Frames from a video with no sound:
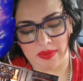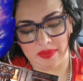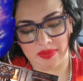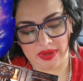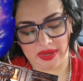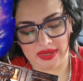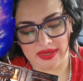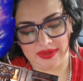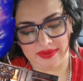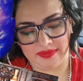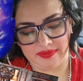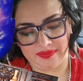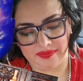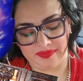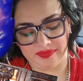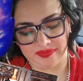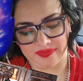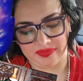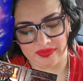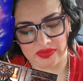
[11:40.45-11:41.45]
But
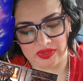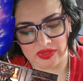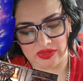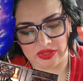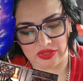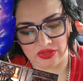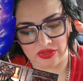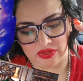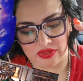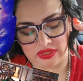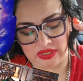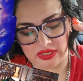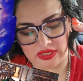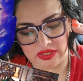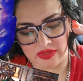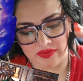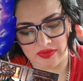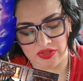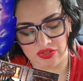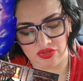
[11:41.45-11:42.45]
the
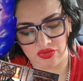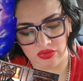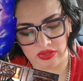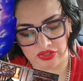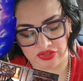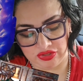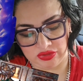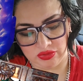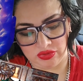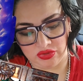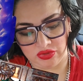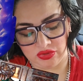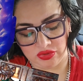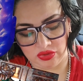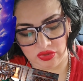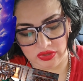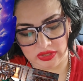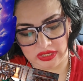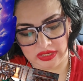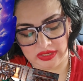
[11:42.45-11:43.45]
individual that she was
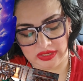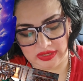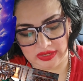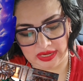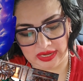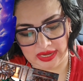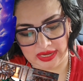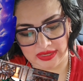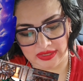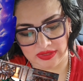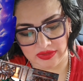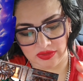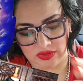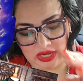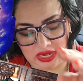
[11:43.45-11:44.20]
looking at